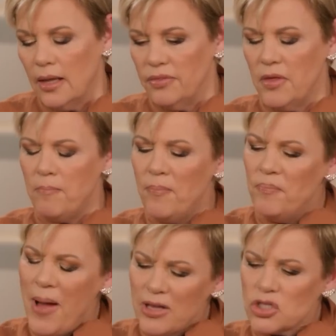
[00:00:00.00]
The
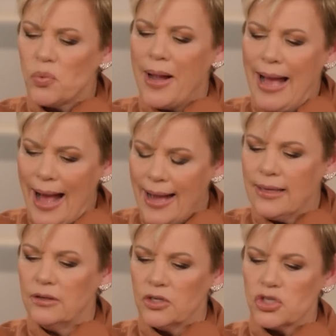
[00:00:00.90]
best way I
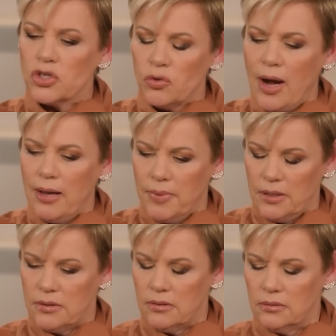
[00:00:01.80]
can describe
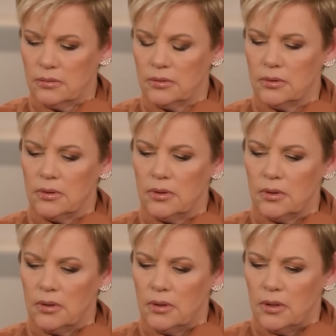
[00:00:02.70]
it,
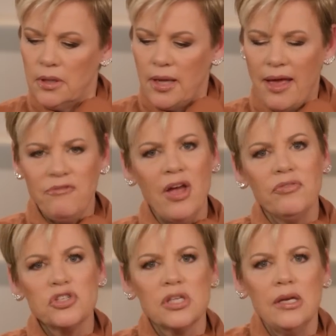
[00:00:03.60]
have you
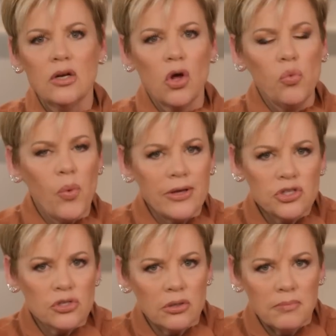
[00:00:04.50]
ever seen an old
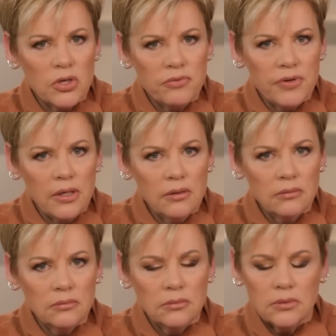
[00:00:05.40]
Western movie?
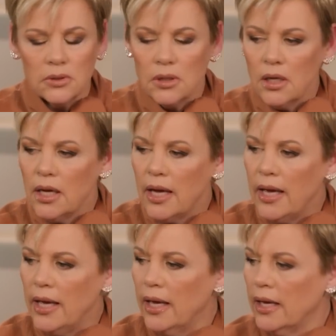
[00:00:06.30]

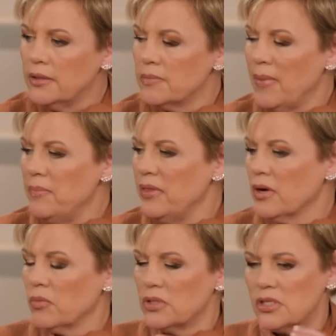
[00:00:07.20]
And maybe
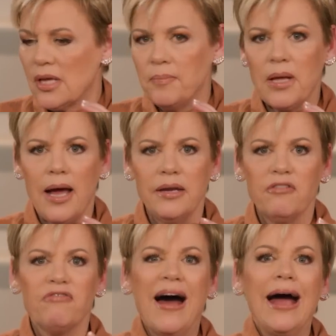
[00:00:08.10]
there was some kind
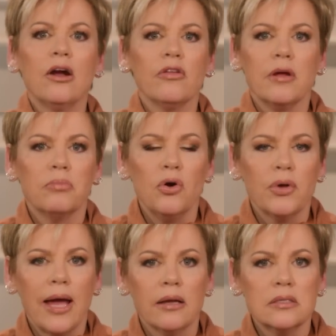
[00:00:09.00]
of fire that
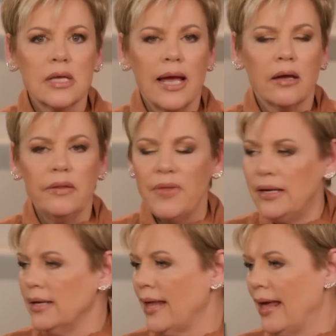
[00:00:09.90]
broke out in town and they
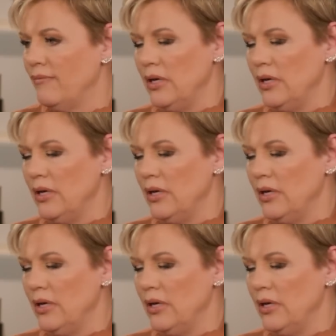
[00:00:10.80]
didn't have